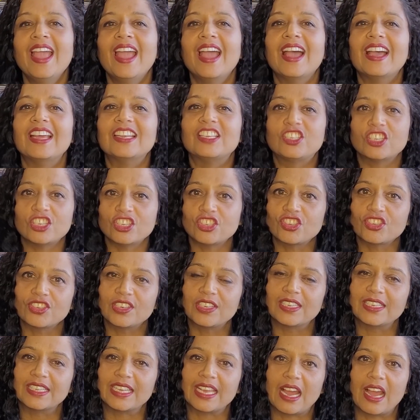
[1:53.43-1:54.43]

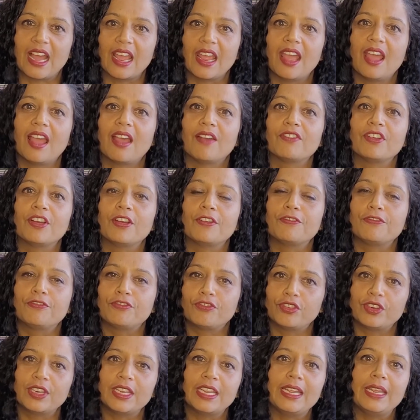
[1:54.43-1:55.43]
Additionally, I have a
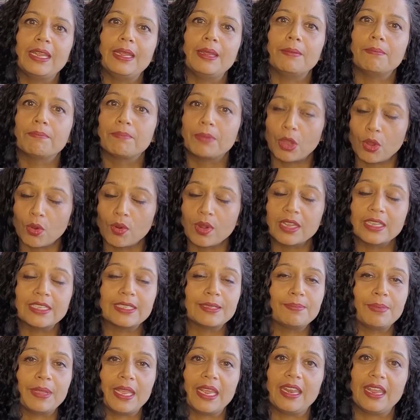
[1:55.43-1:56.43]
free
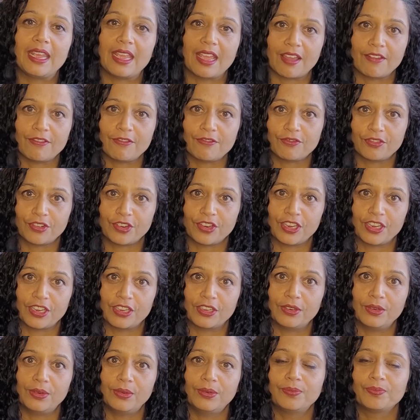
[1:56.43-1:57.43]
bonus PDF for
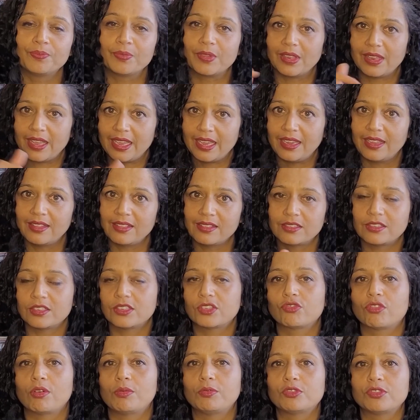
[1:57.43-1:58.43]
you, link in the
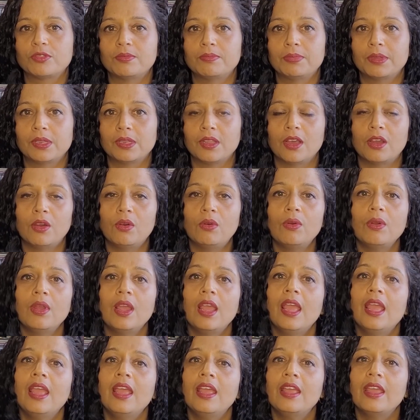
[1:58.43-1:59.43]
description below.
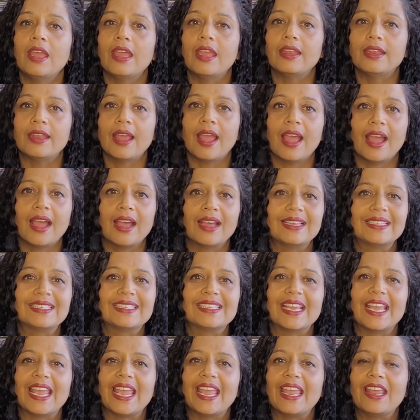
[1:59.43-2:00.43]
It
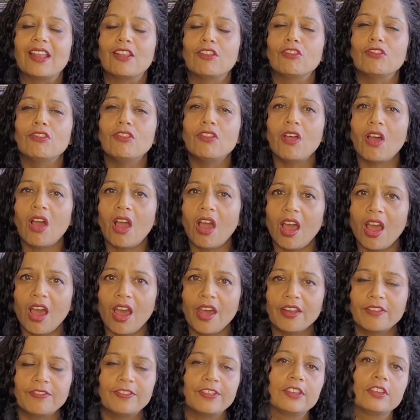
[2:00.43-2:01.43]
has a
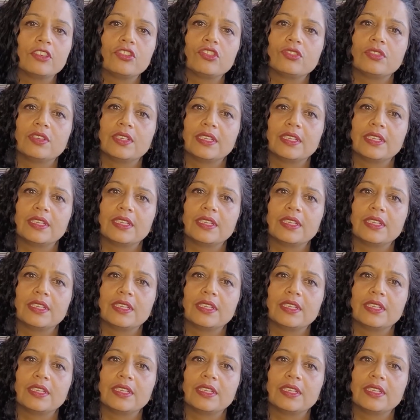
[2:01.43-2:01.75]
lot of additional